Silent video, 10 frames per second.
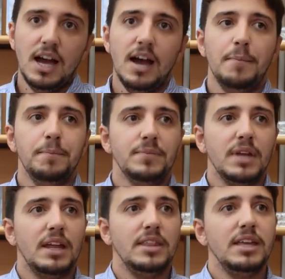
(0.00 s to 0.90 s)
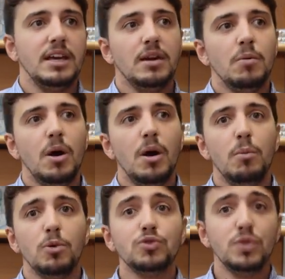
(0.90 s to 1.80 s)
And I think
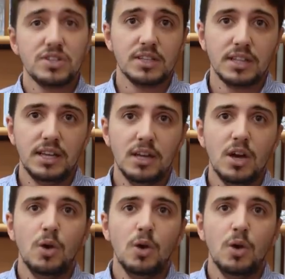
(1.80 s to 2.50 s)
most recently